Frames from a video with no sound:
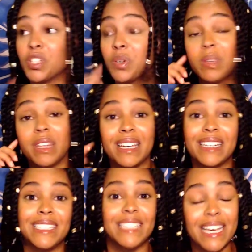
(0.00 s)
It'll be like a
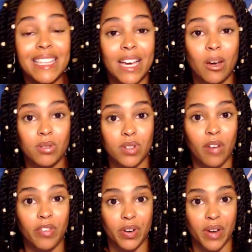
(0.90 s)
ding that goes
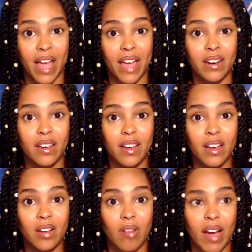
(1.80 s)
off in your head,
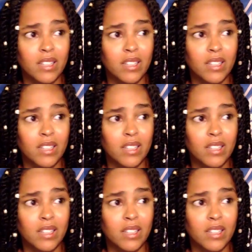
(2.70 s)
right?